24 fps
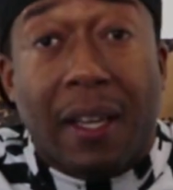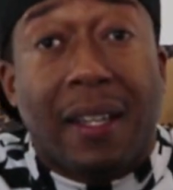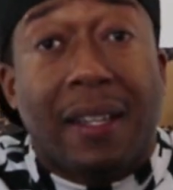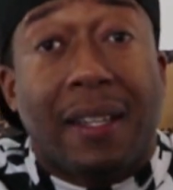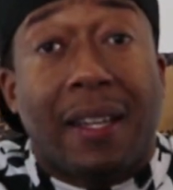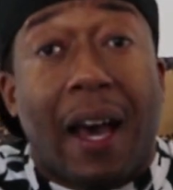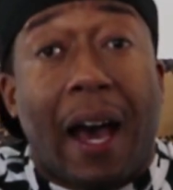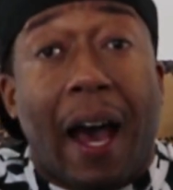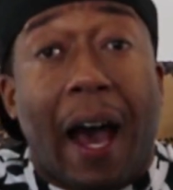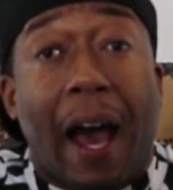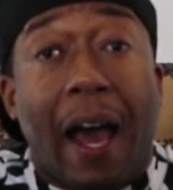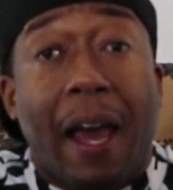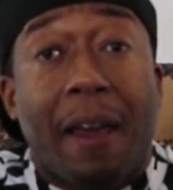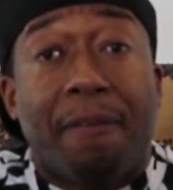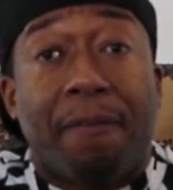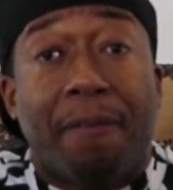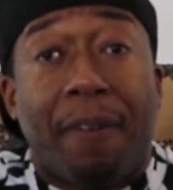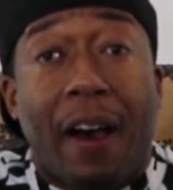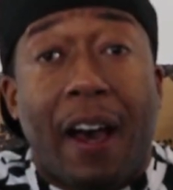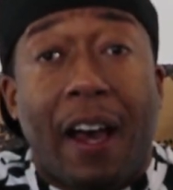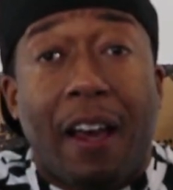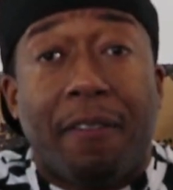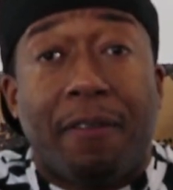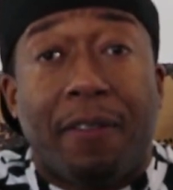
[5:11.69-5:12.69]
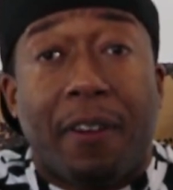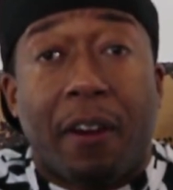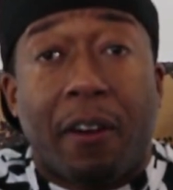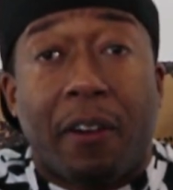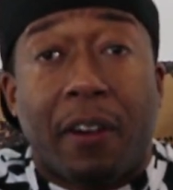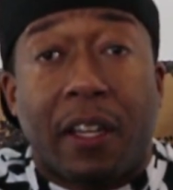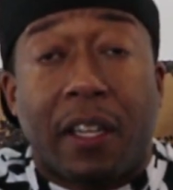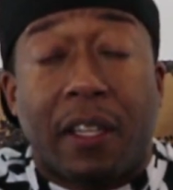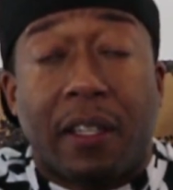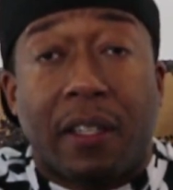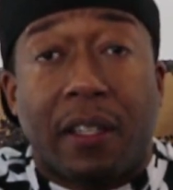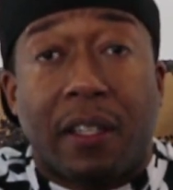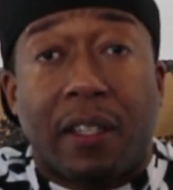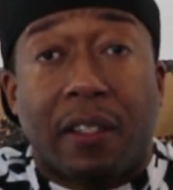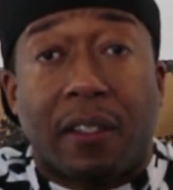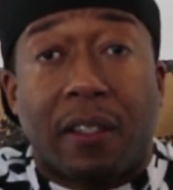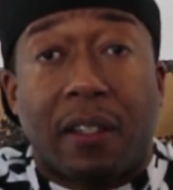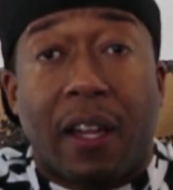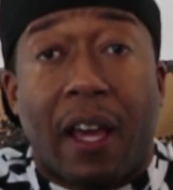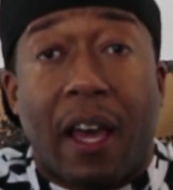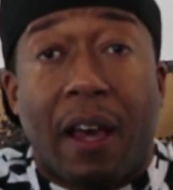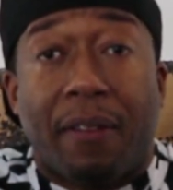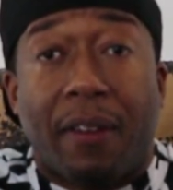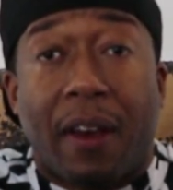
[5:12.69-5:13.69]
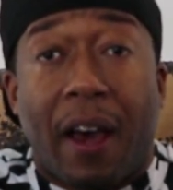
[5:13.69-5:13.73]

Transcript: The i5 variant is going to have